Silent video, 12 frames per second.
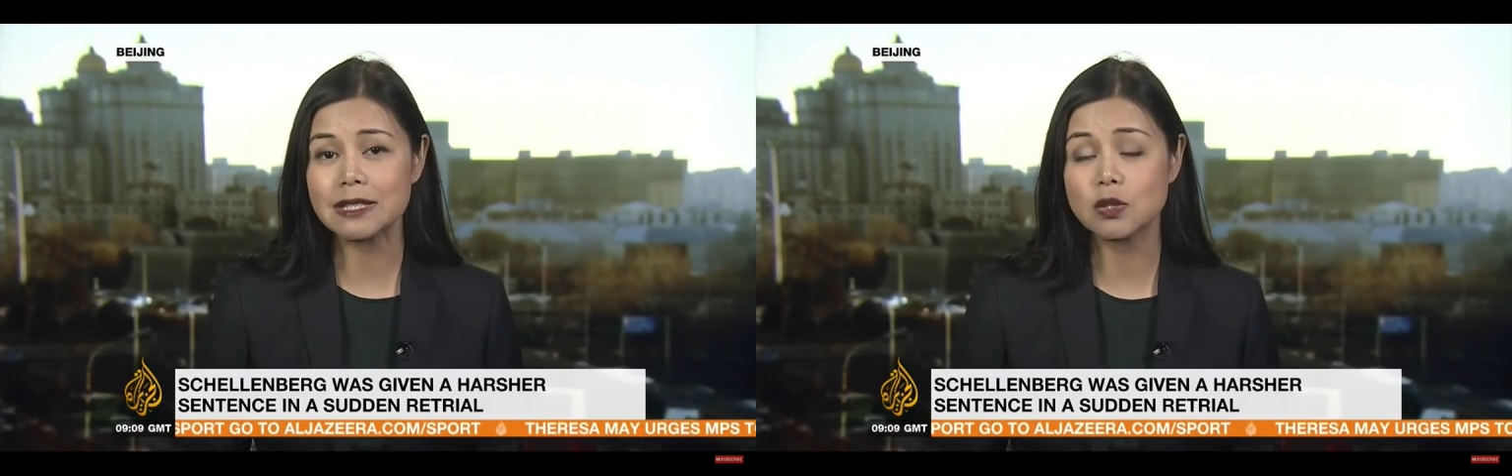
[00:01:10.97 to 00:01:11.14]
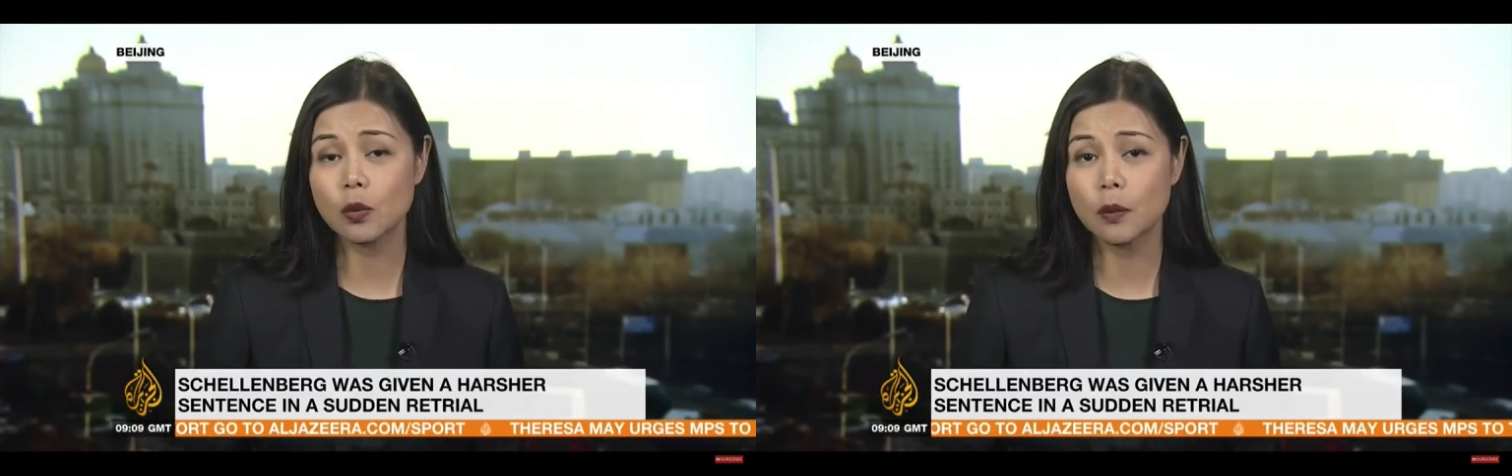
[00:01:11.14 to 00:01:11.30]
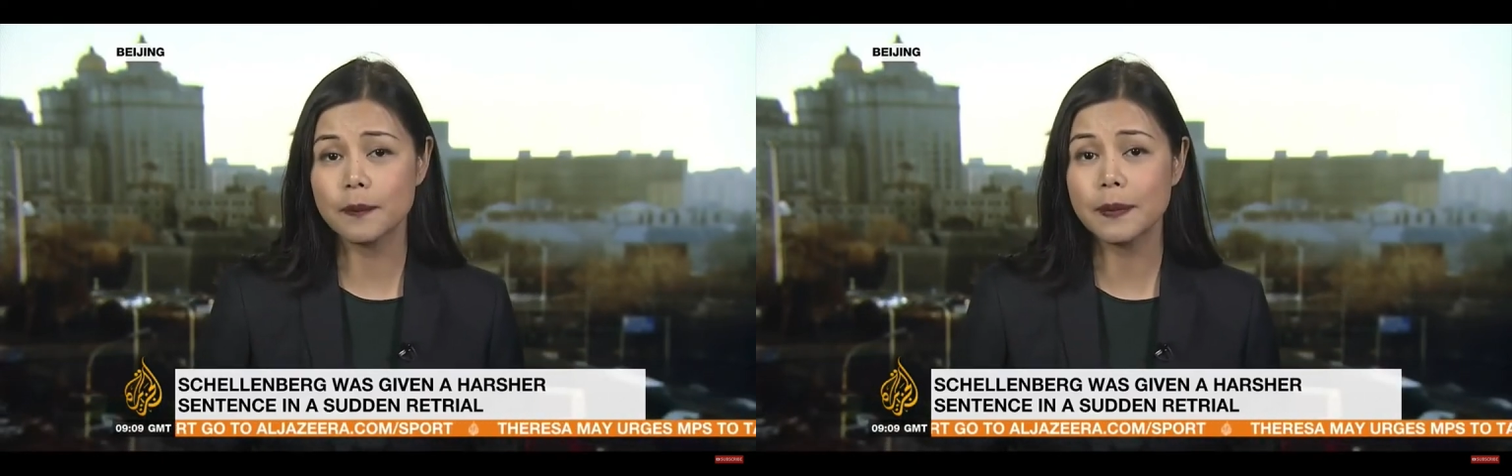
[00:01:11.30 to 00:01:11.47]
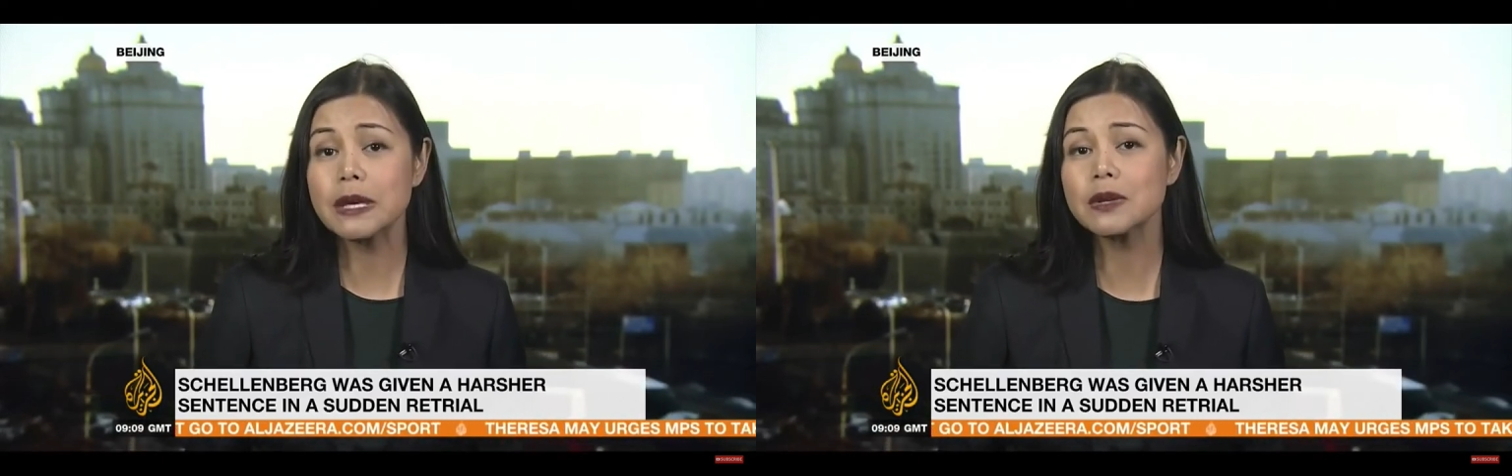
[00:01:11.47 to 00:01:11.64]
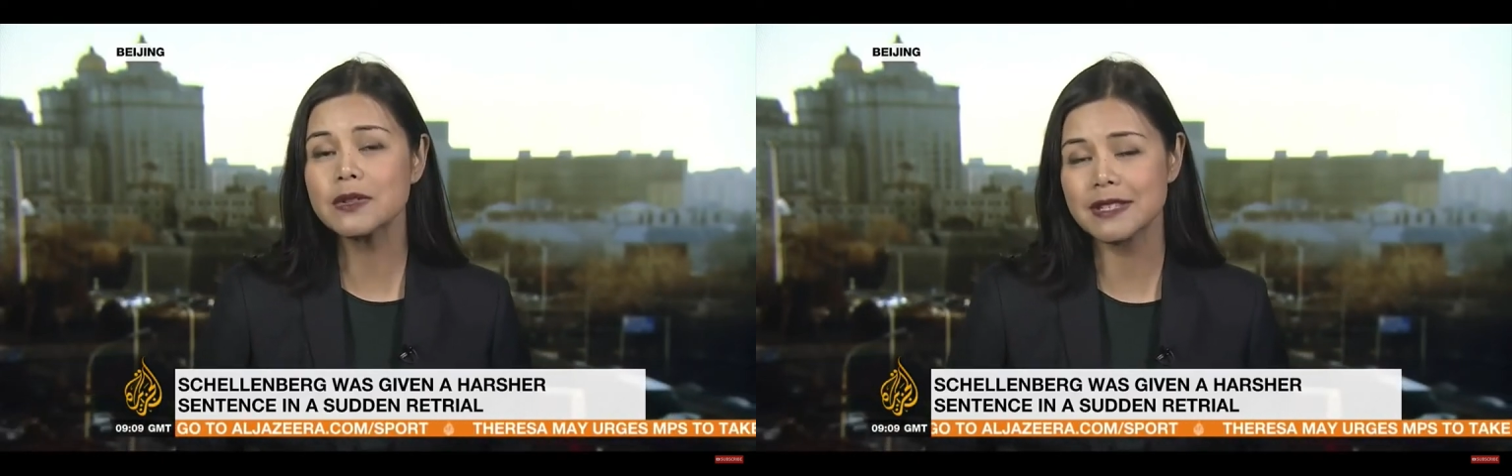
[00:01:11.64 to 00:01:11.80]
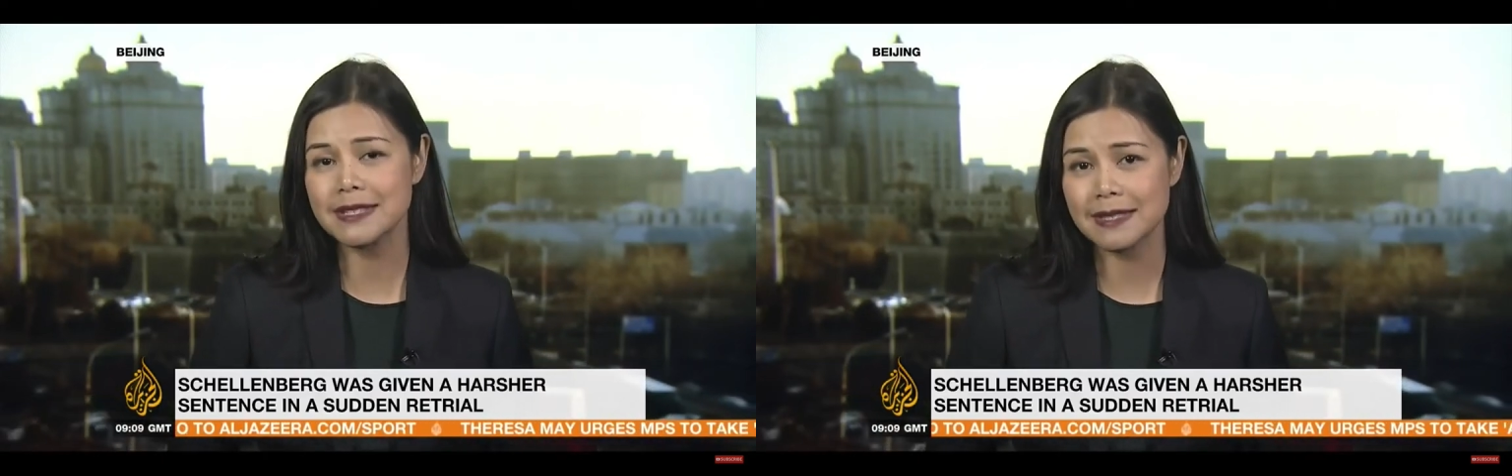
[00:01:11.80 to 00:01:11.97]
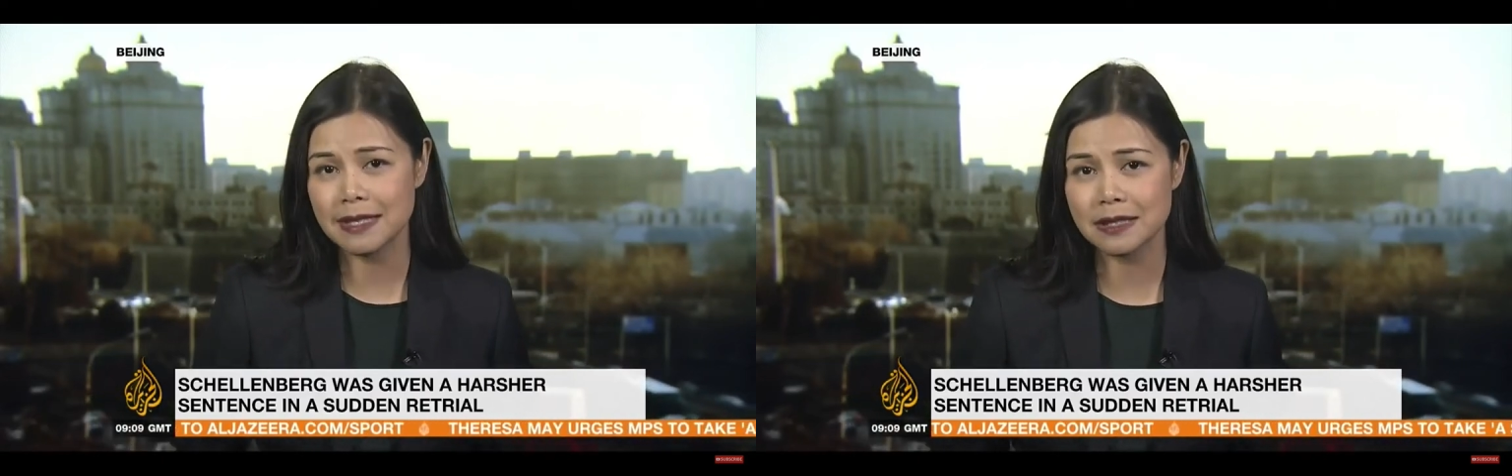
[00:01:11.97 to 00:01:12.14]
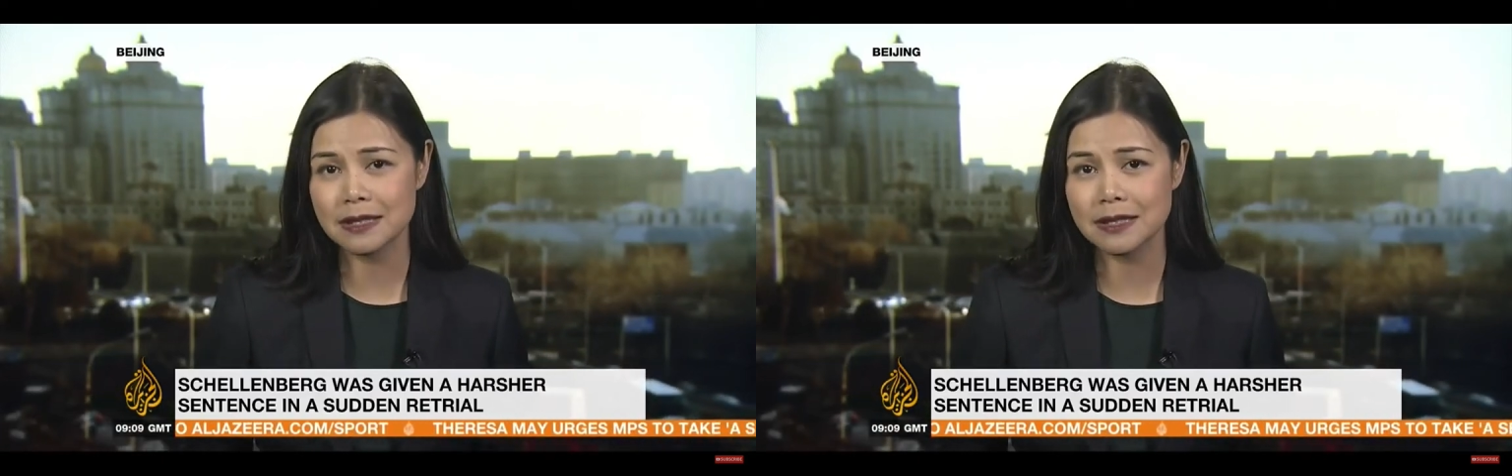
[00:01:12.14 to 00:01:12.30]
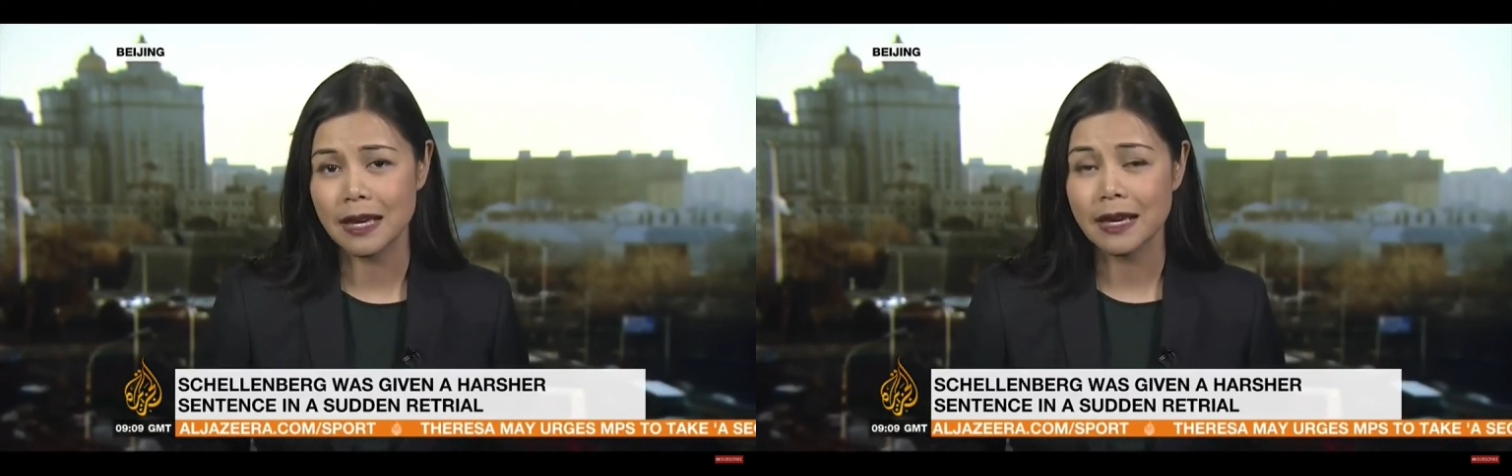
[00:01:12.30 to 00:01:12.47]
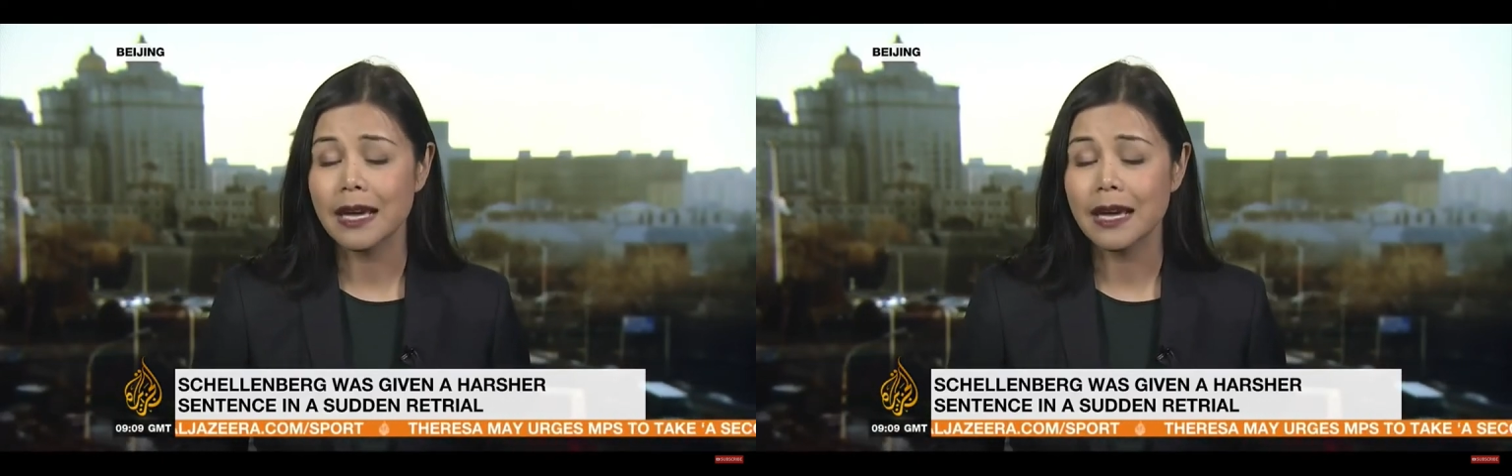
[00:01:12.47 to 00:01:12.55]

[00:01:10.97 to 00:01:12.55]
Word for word: to appeal this sentence,